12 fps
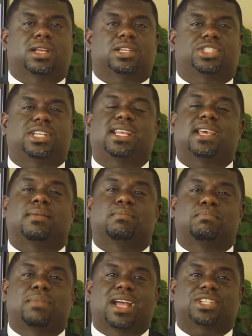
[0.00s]
she
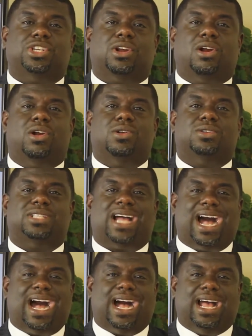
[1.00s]
can measure her
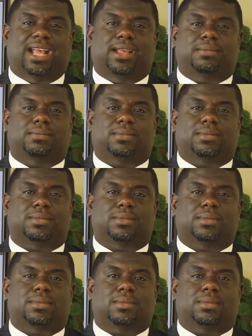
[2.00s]
time
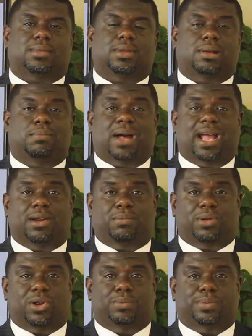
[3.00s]
by her
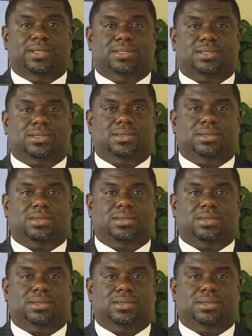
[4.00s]
purpose.